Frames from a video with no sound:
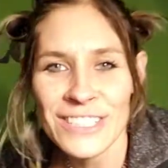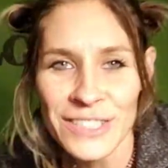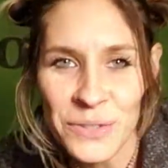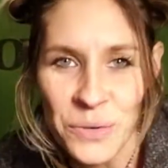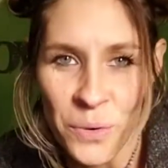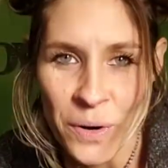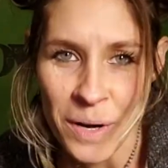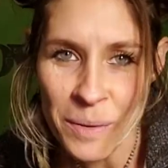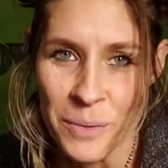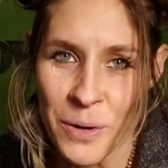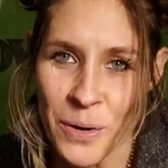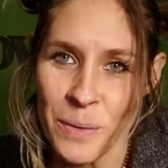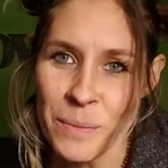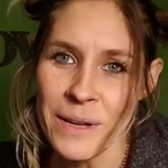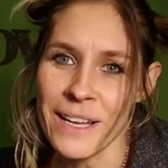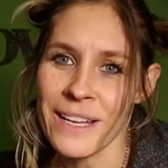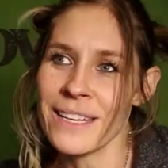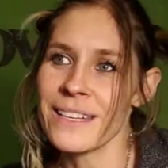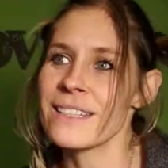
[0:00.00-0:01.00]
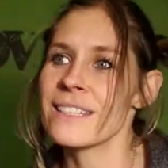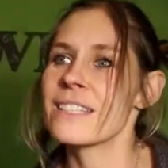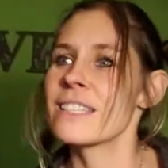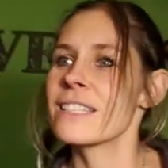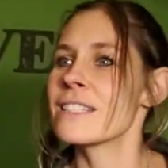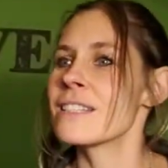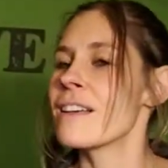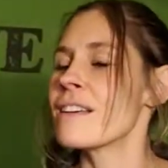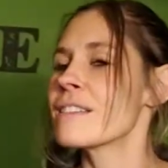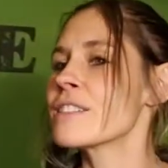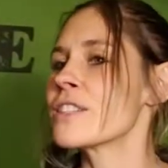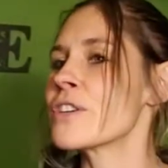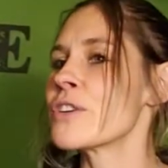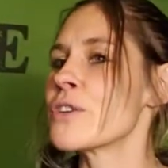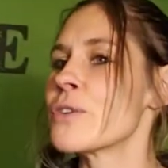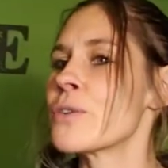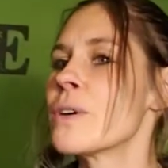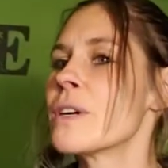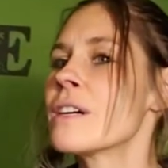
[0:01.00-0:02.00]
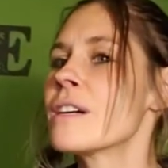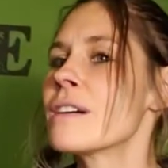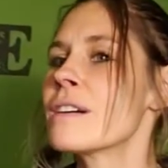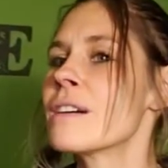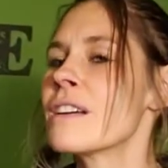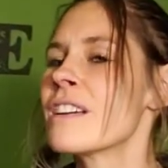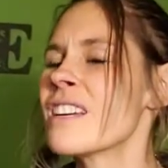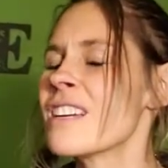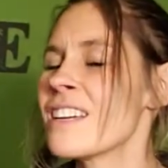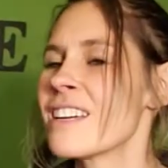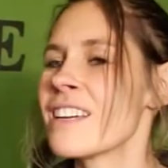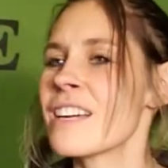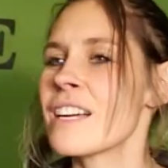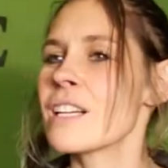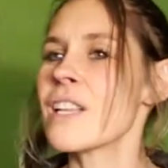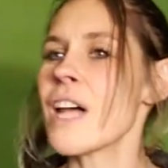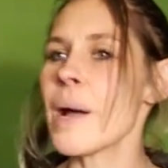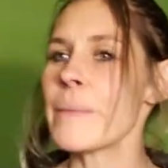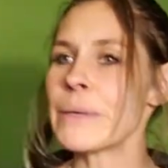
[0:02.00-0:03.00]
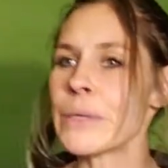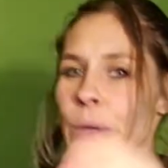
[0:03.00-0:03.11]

adorable, but she's also climbing